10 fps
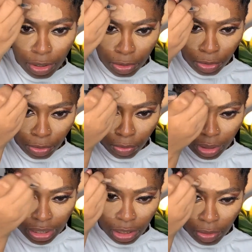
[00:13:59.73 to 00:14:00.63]
who
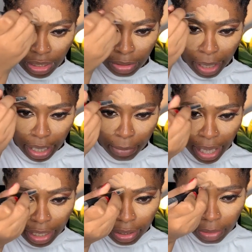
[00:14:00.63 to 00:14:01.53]
was so inspired by
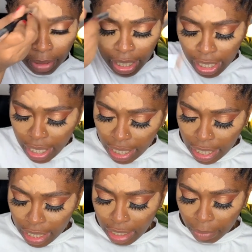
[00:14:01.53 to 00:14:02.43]
them. He
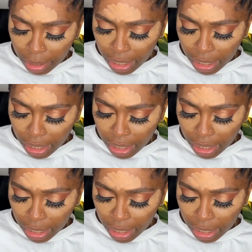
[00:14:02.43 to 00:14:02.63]
ended up